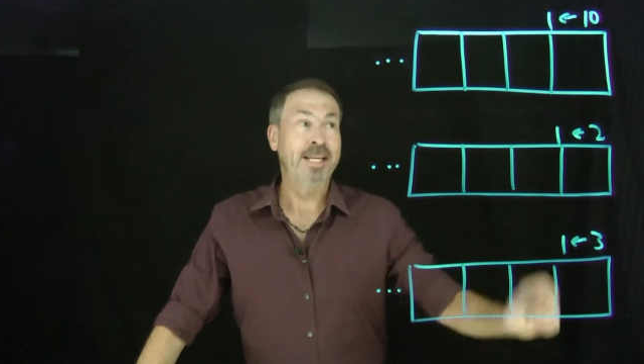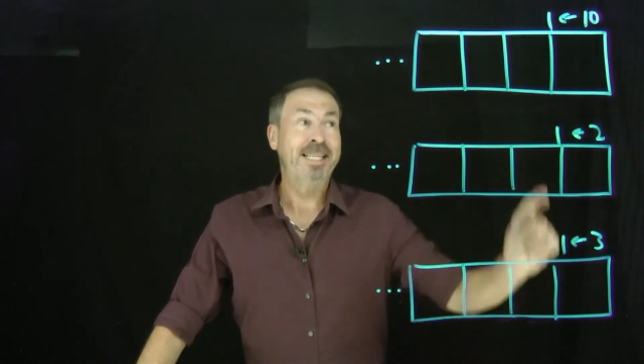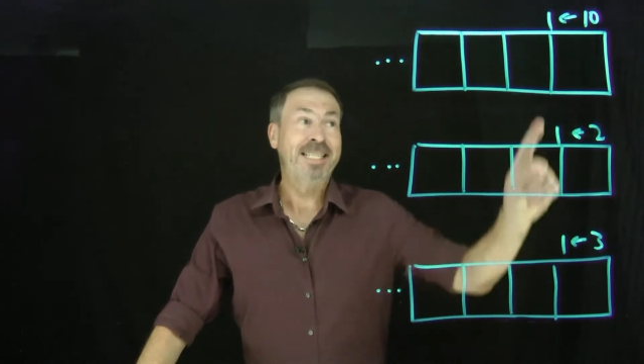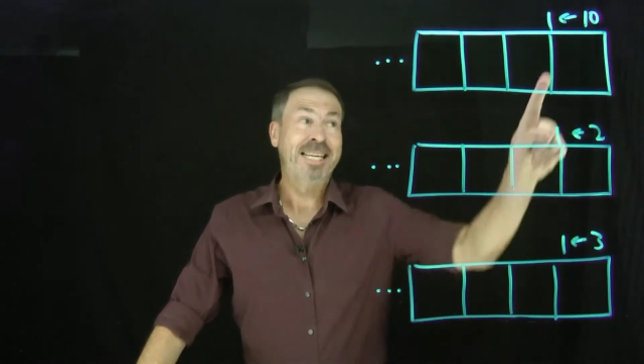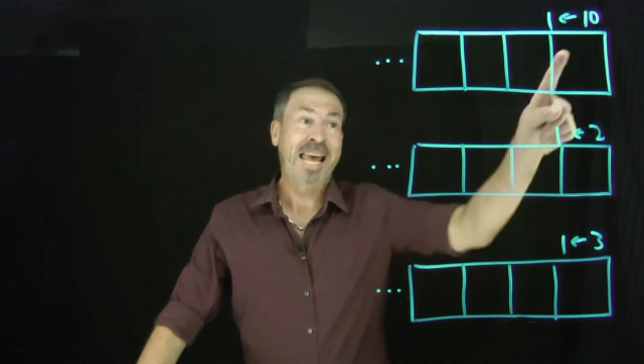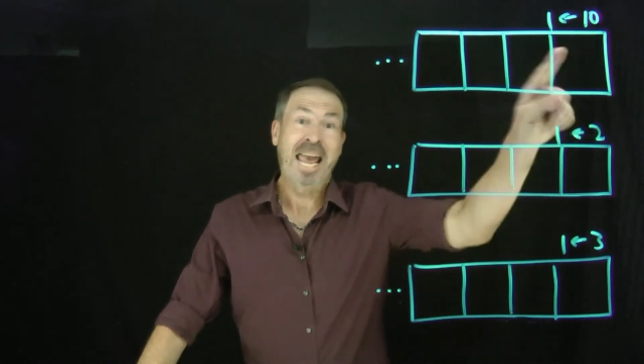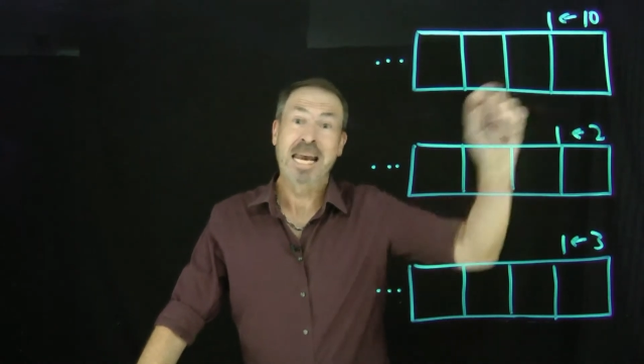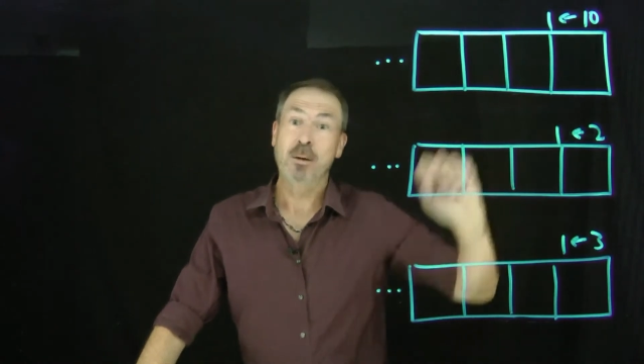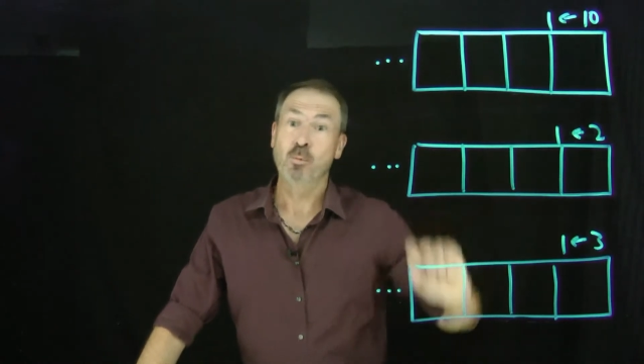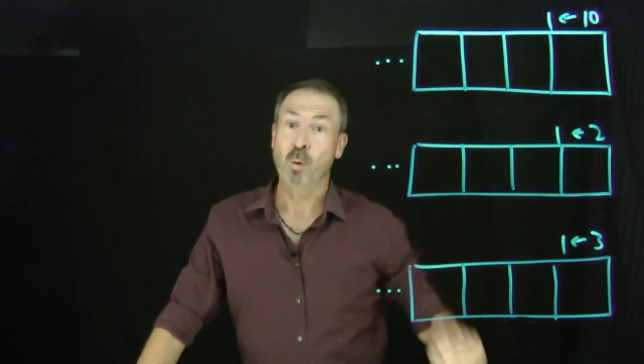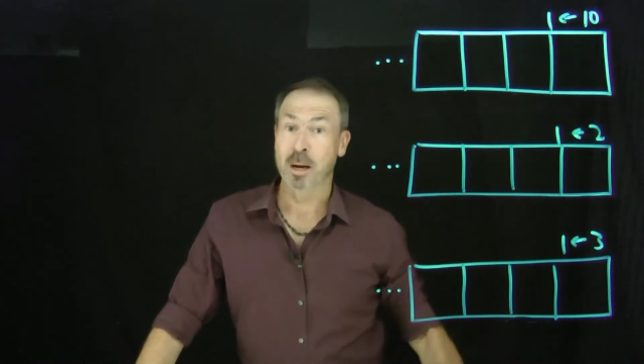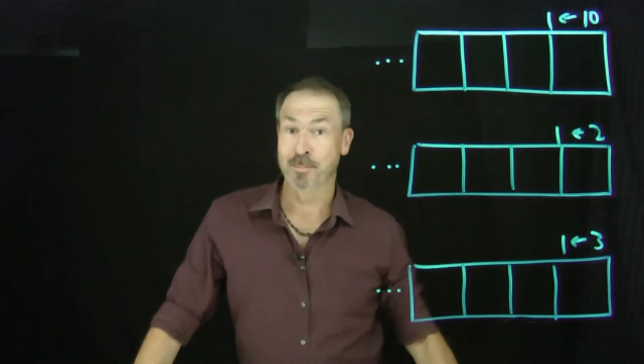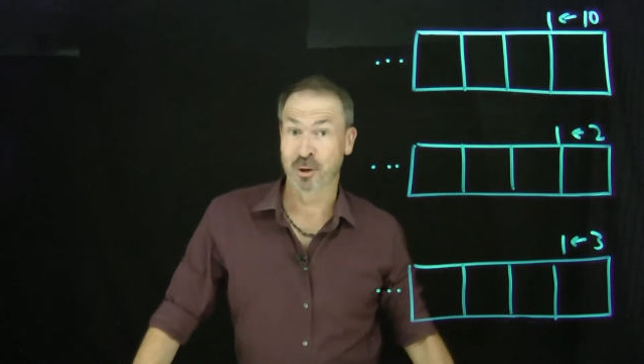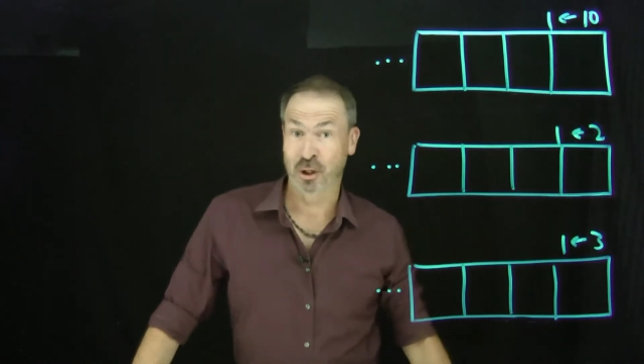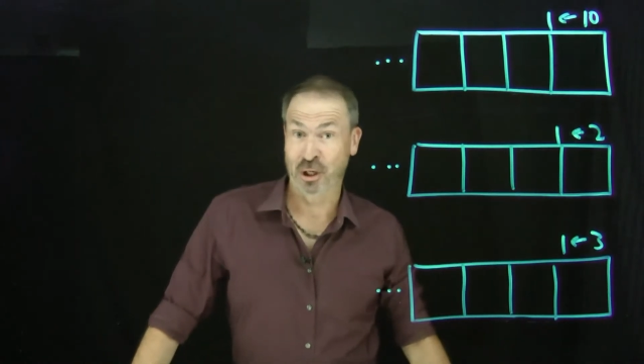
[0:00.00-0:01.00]
a
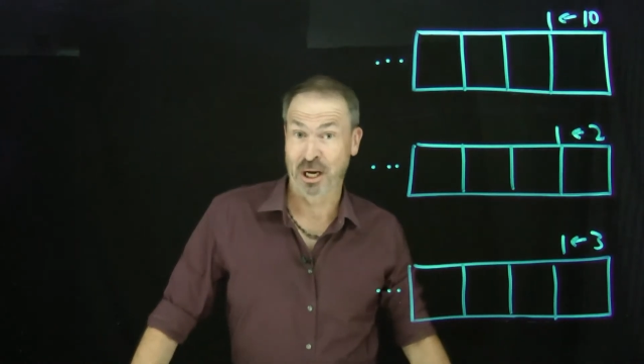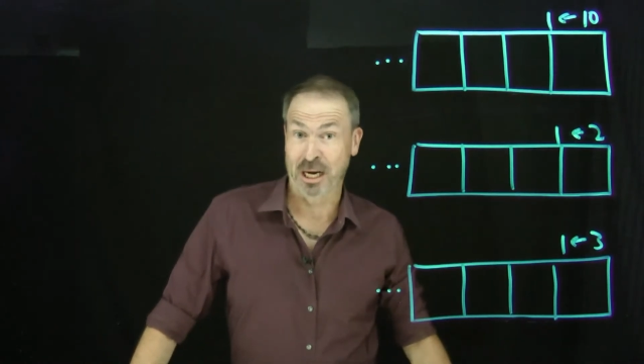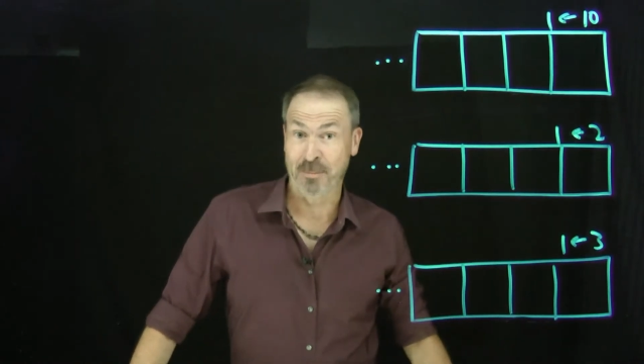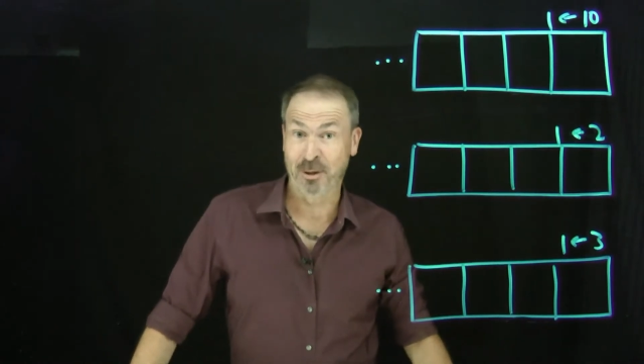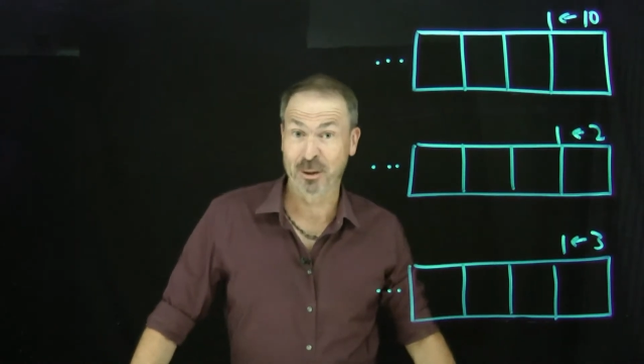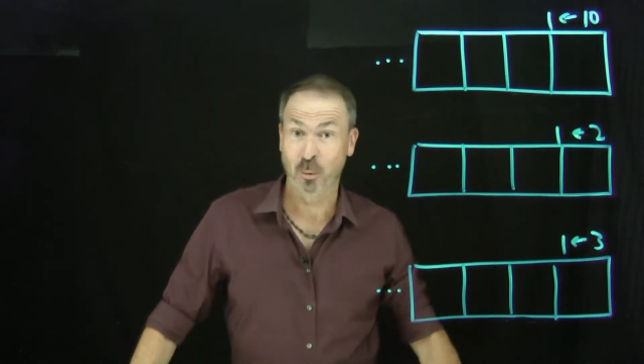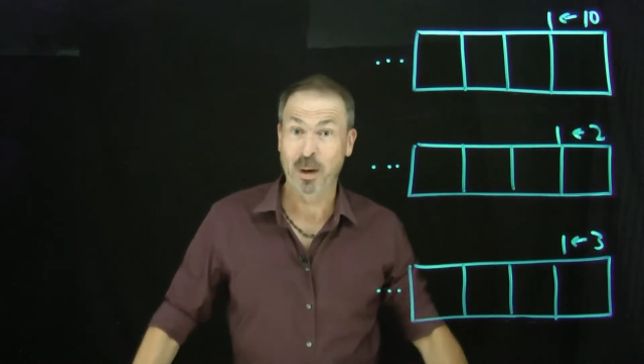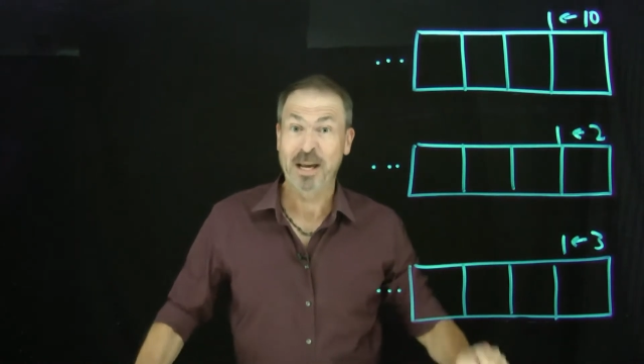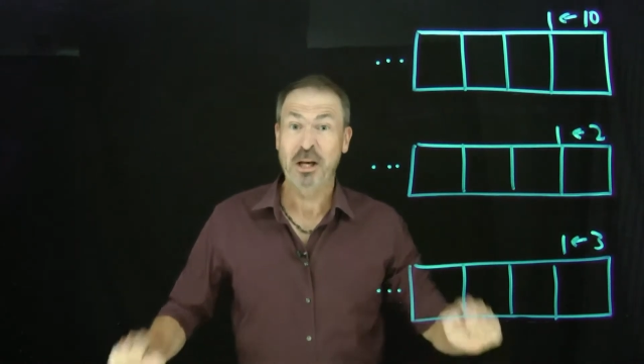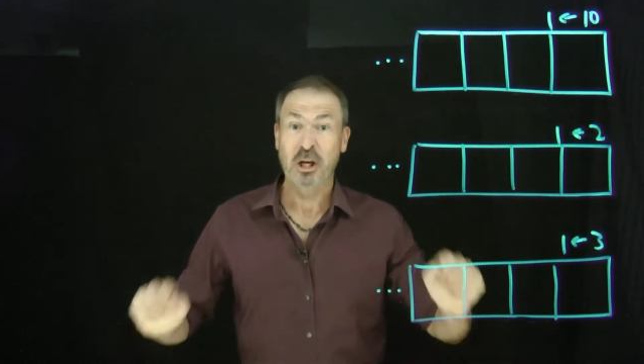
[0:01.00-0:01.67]
10-1 machine because we